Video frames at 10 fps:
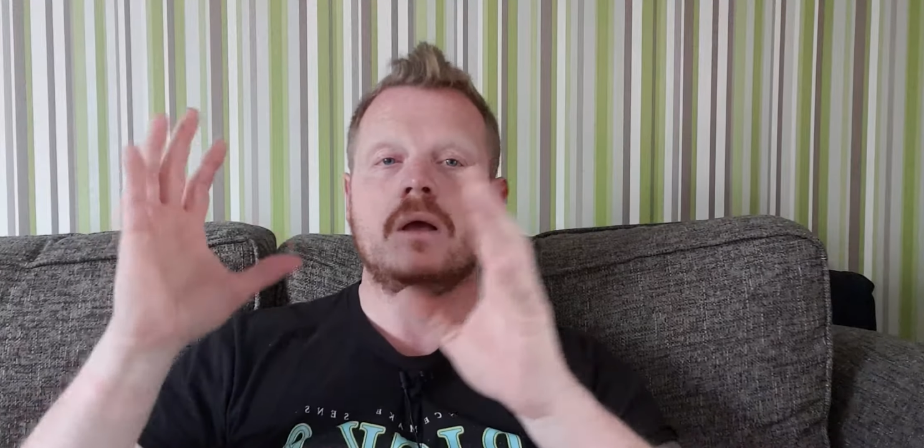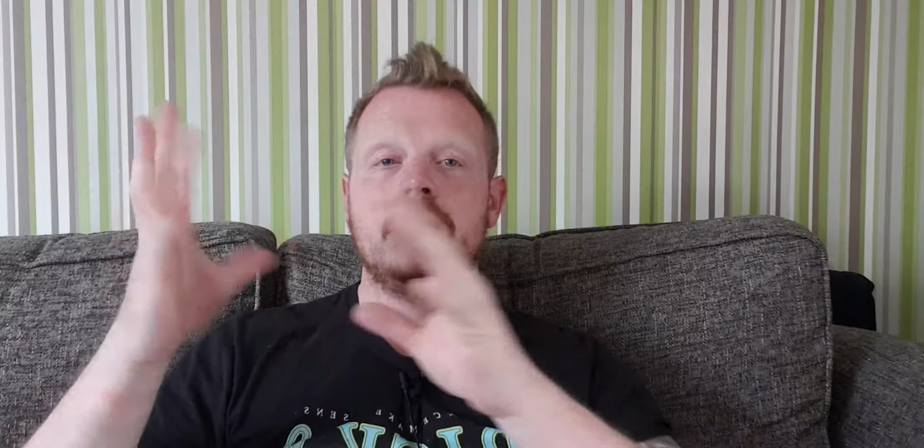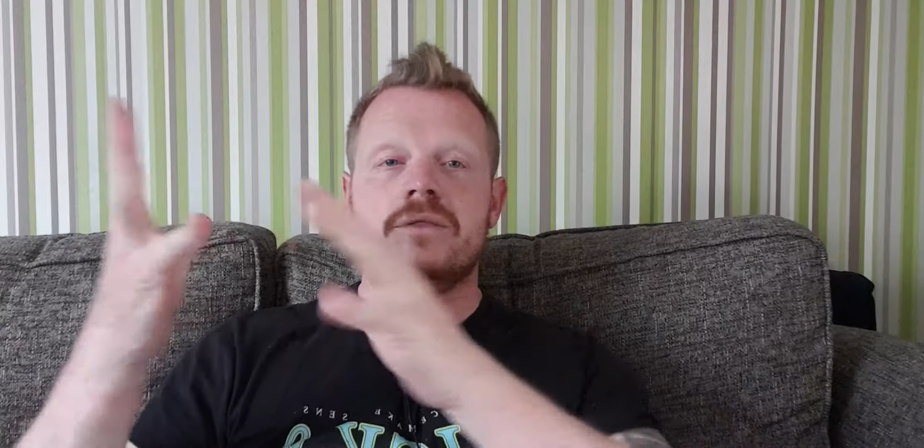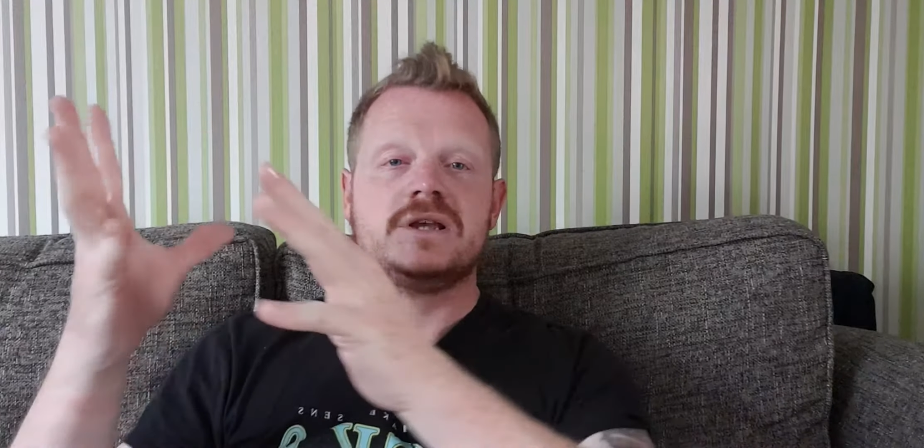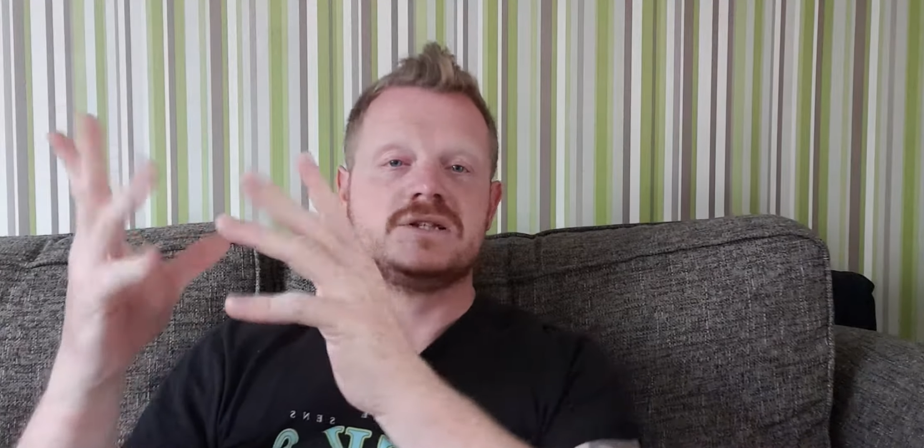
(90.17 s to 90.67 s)

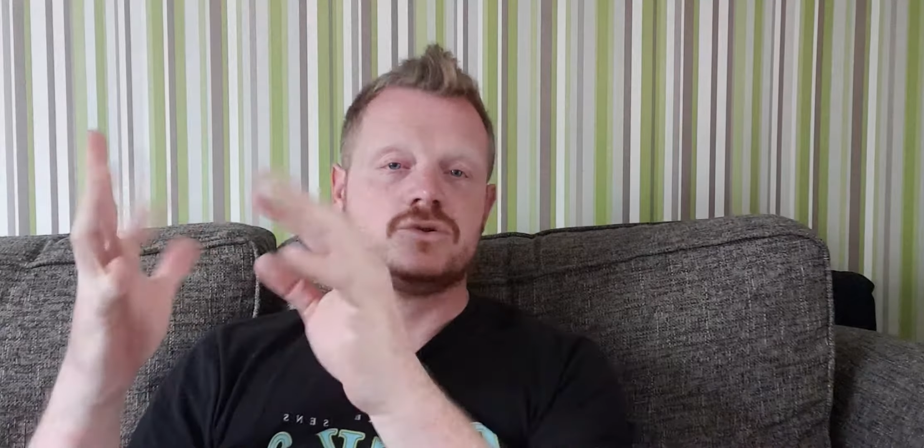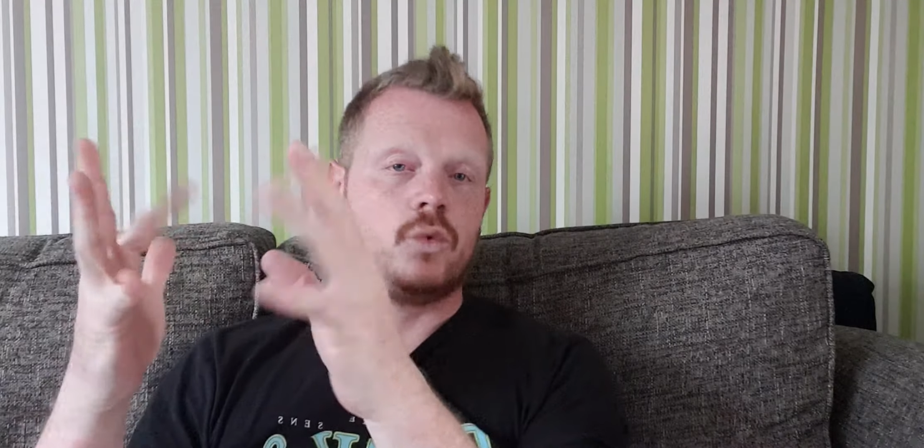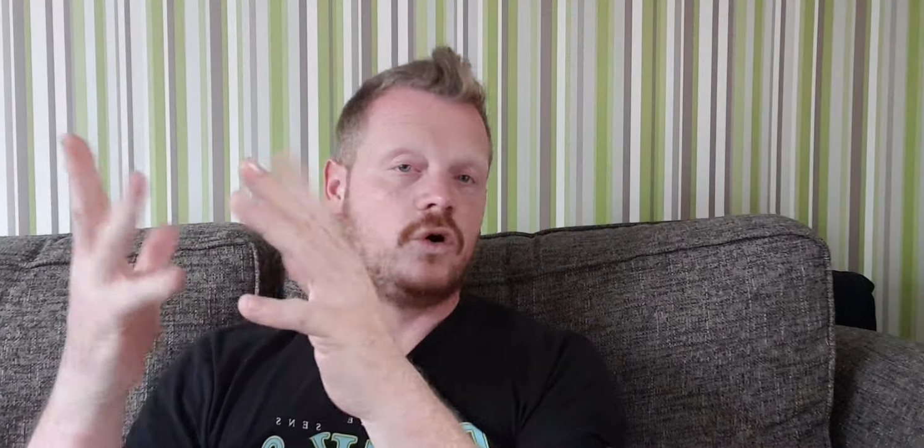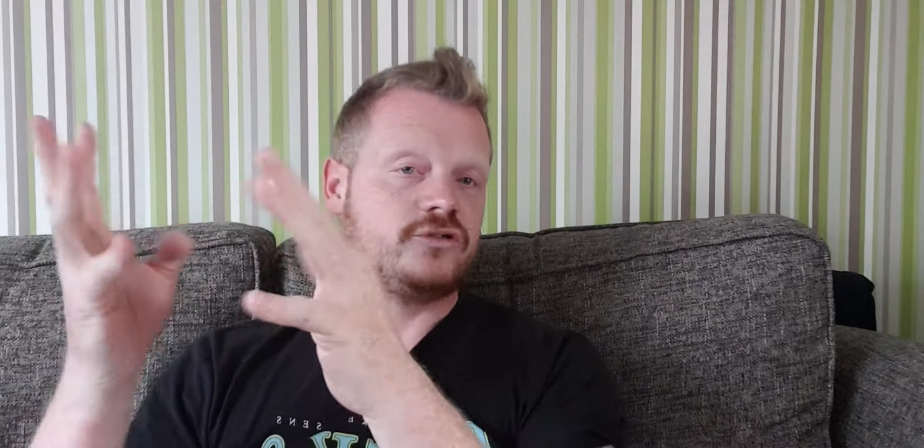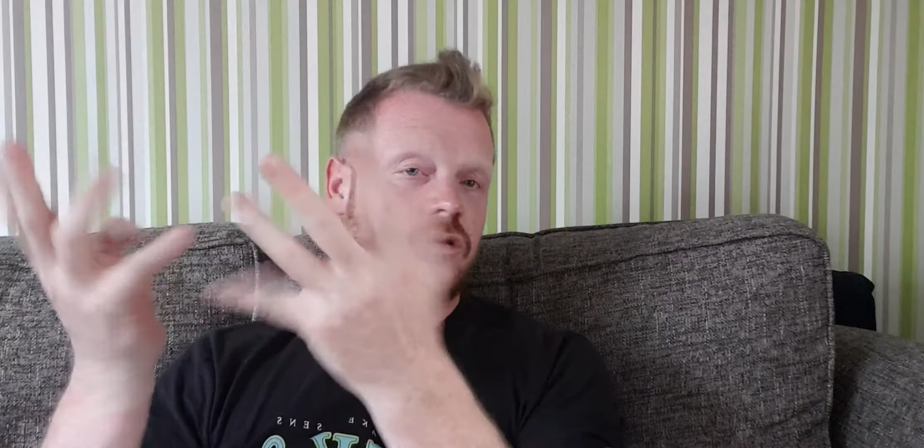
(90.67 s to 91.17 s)
this
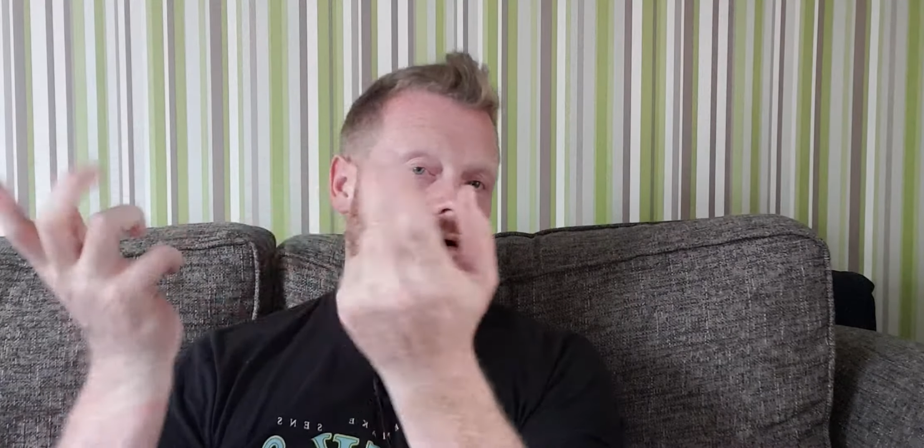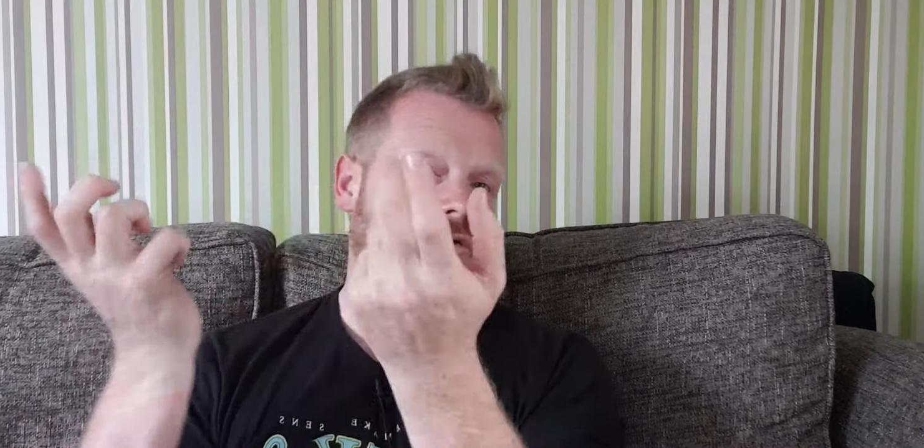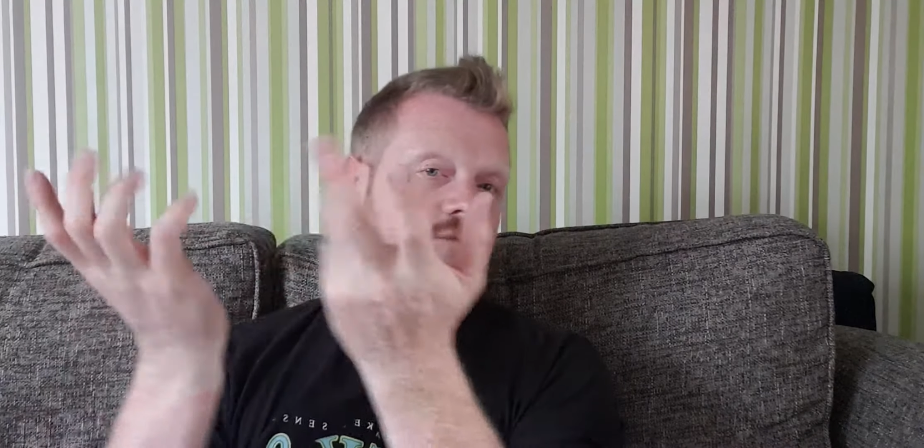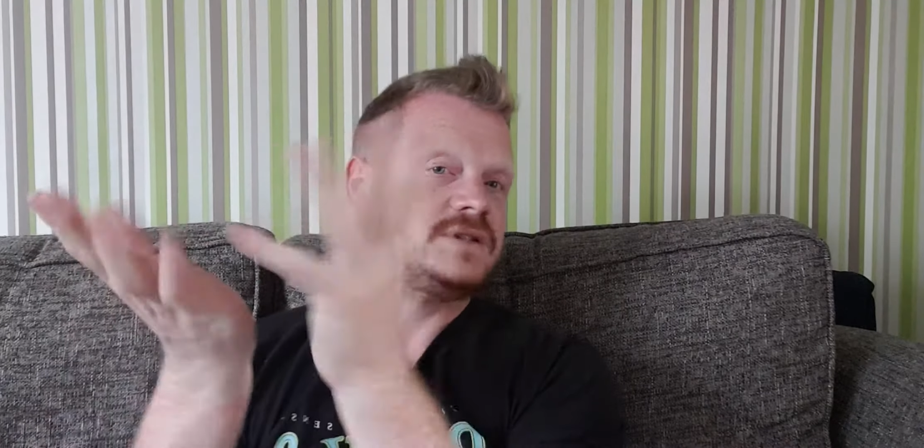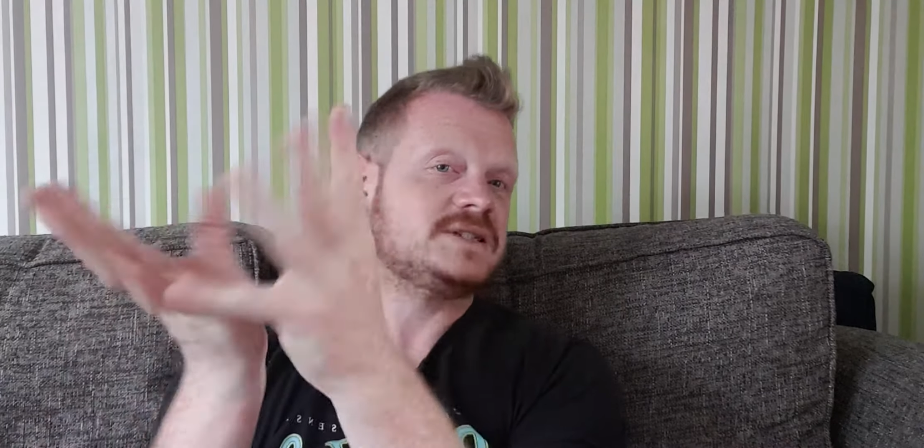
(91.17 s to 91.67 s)
squad
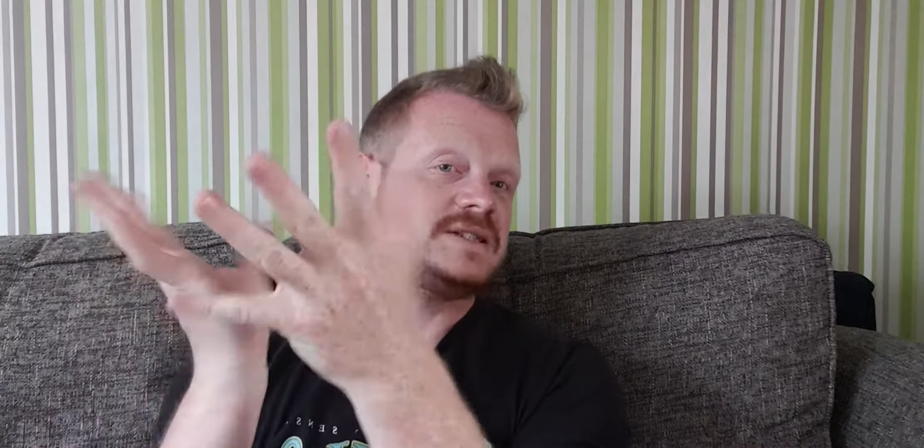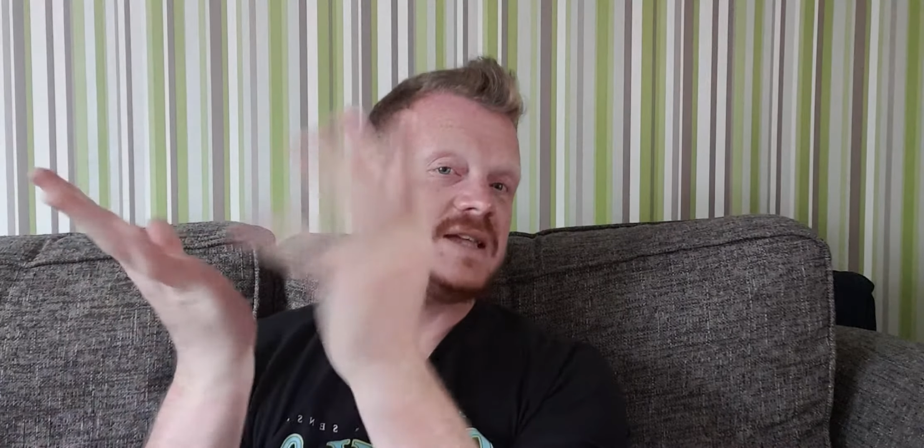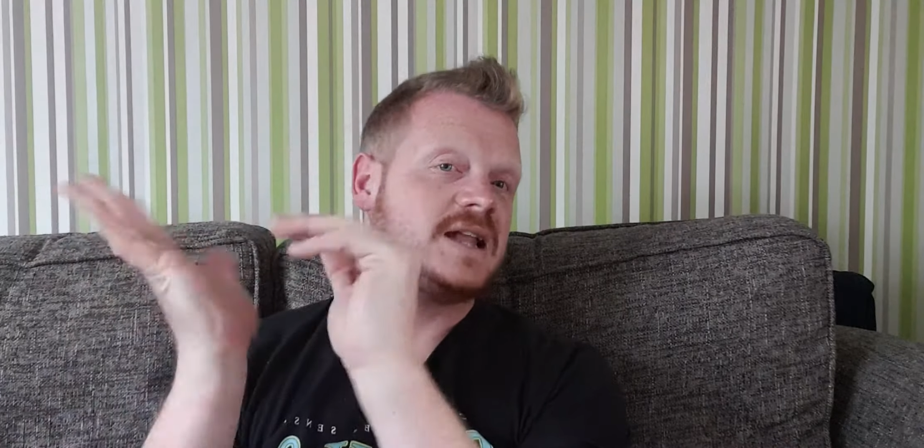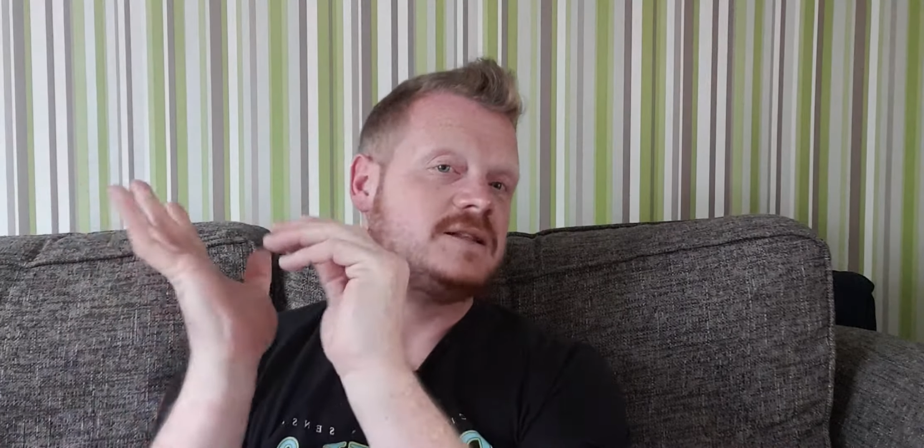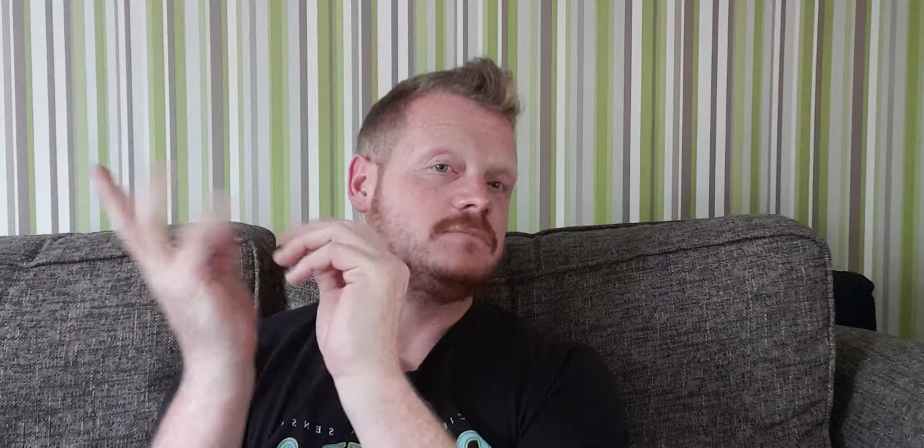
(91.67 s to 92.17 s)
of
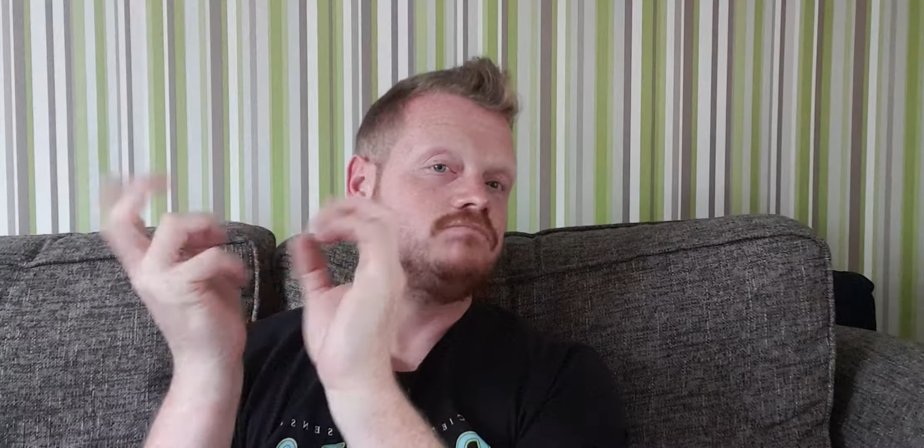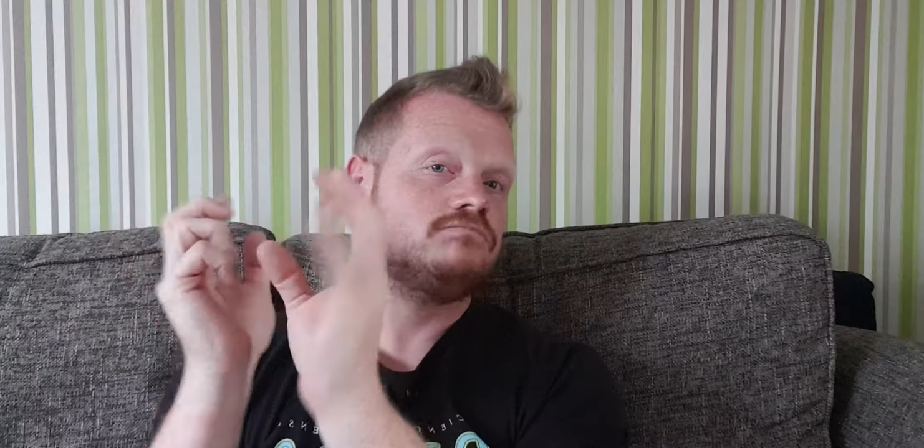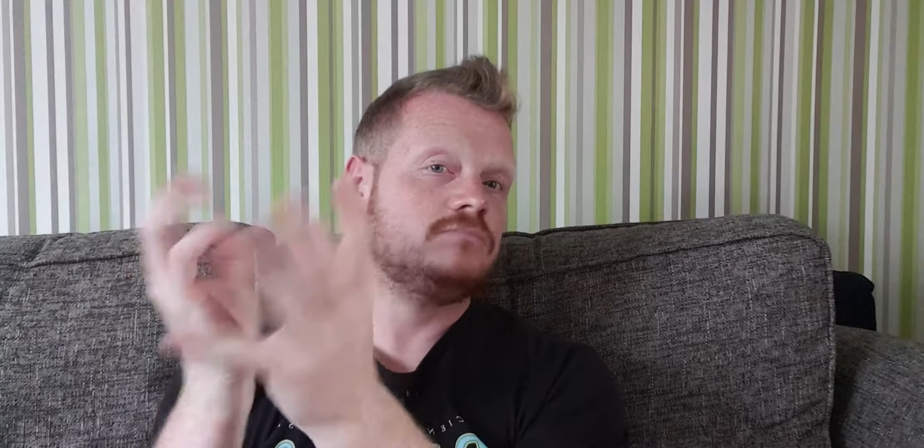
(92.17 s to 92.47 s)
10